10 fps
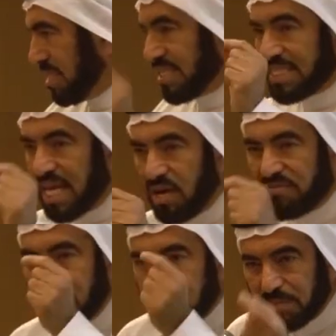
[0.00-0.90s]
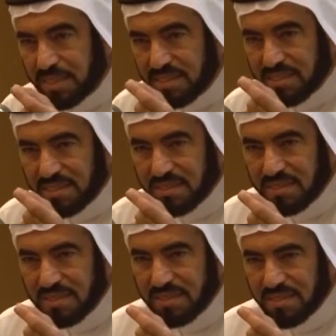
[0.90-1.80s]
It is the day of judgment.
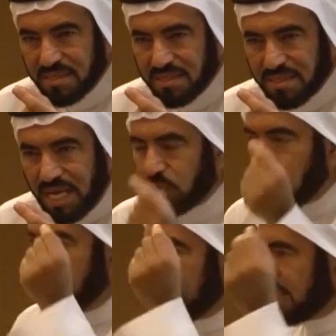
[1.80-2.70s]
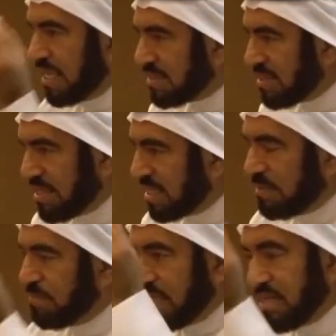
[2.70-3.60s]
That's what makes sense. It
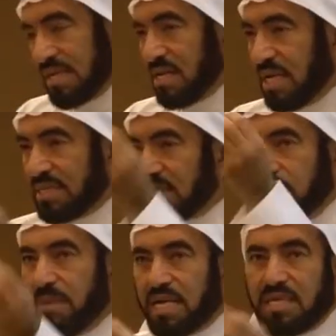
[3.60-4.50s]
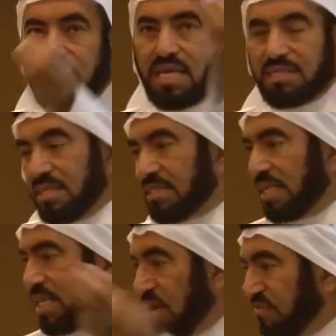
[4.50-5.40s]
doesn't make sense that
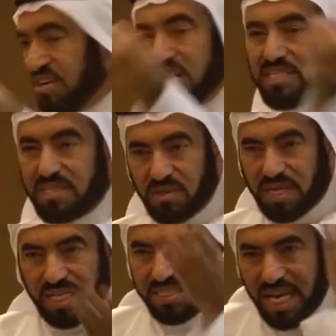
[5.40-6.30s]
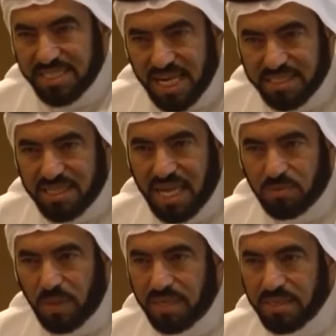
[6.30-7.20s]
it's a day of religion. You cannot translate
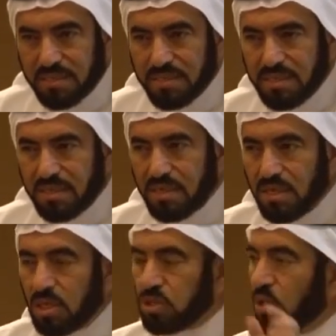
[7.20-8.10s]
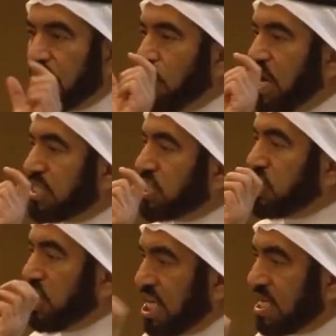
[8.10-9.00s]
it that way. So the
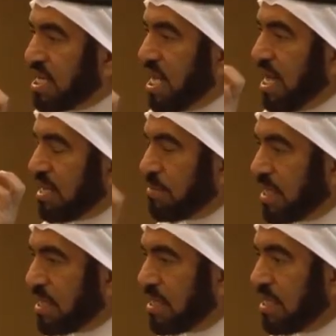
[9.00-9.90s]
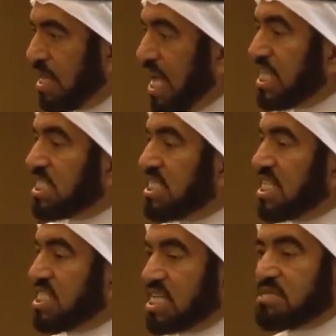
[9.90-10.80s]
word deen in Arabic
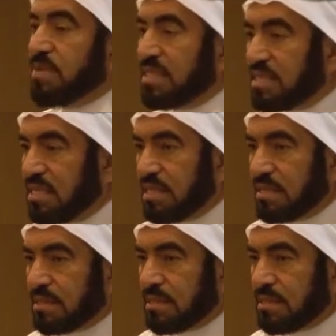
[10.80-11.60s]
is the judgment.